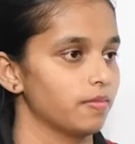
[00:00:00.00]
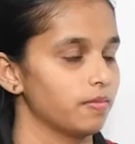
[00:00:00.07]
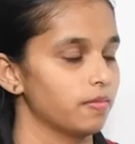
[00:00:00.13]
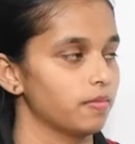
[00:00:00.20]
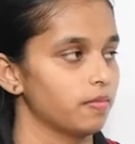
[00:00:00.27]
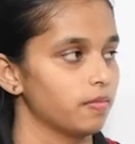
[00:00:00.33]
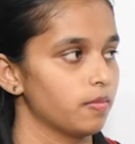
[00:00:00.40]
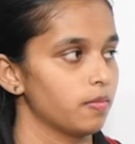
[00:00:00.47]

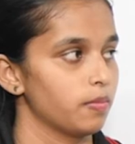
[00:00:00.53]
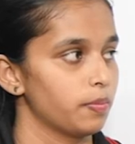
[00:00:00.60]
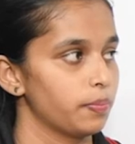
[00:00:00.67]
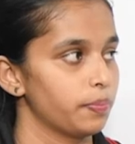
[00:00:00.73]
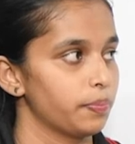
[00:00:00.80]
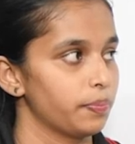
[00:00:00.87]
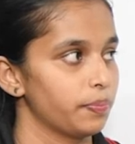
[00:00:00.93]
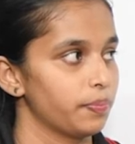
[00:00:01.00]

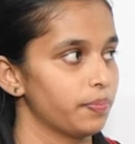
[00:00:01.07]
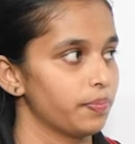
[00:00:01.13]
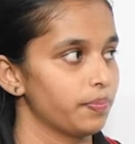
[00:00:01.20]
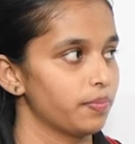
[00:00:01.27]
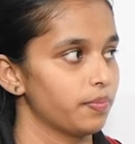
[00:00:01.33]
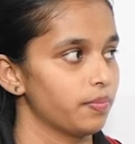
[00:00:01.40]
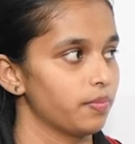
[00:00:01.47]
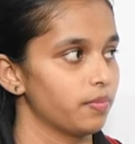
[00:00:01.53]

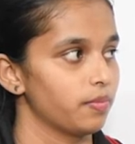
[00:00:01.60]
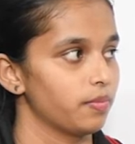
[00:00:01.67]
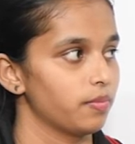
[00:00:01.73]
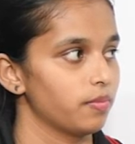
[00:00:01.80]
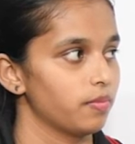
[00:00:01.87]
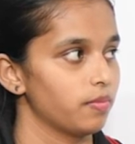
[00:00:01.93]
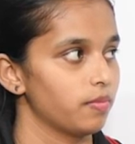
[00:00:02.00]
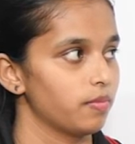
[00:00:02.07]

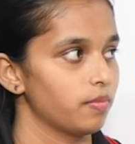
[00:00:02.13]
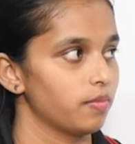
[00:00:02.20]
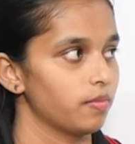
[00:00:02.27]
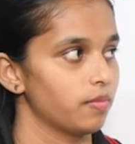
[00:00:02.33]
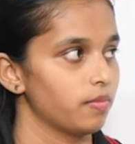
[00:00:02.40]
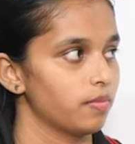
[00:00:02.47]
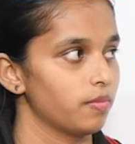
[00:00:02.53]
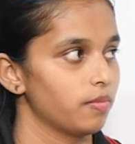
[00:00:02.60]

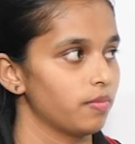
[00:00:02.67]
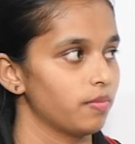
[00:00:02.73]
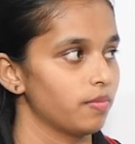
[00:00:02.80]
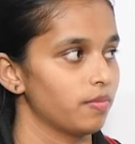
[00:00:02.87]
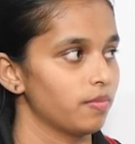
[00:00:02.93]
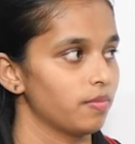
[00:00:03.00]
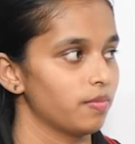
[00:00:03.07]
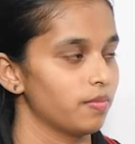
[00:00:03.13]

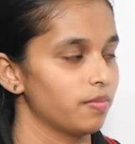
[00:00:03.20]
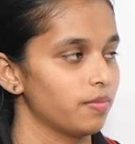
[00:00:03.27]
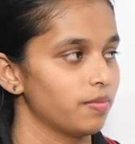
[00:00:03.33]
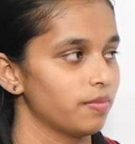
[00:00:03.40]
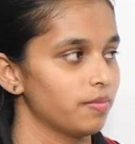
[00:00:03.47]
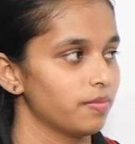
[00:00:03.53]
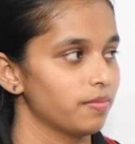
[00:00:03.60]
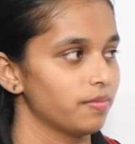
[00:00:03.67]

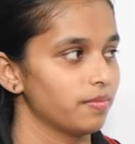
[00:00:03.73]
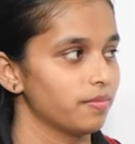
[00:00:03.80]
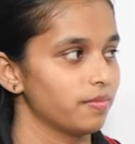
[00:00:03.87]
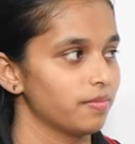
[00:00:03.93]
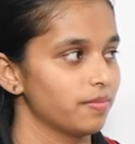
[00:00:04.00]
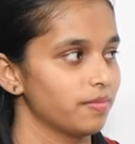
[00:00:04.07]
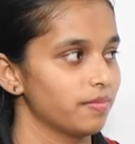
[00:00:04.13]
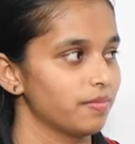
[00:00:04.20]
(not speaking)